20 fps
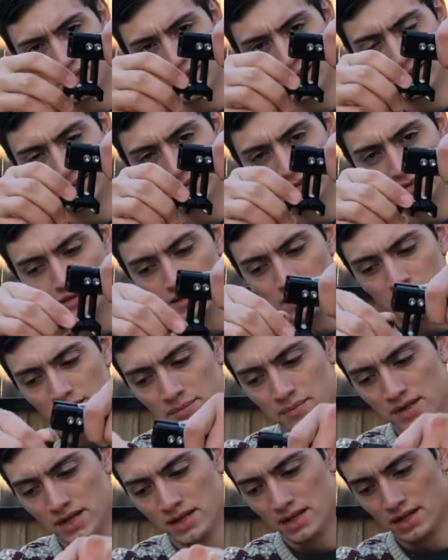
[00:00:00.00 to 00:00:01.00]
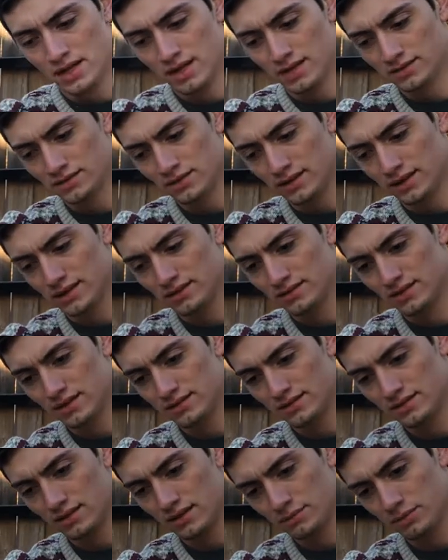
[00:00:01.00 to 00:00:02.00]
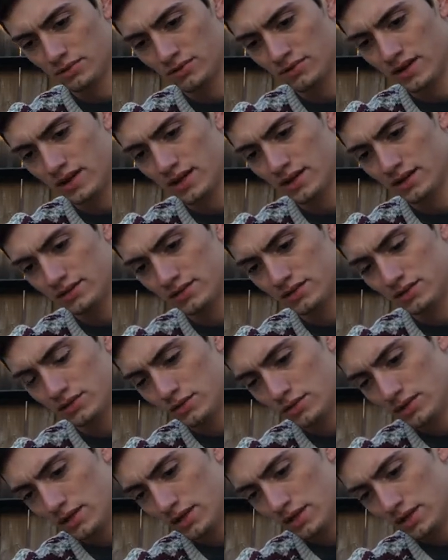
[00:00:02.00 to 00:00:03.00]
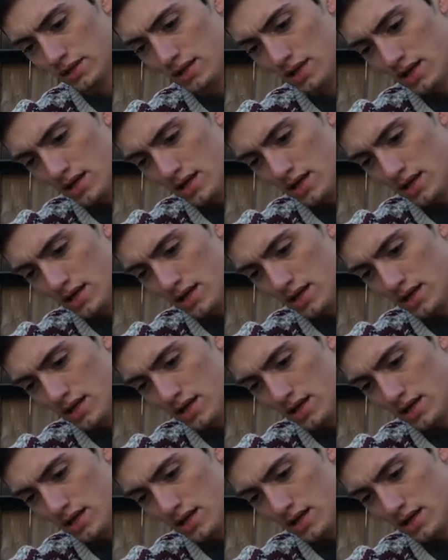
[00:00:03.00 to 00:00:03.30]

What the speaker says: tightens it up. And so like I said, it's going to provide you to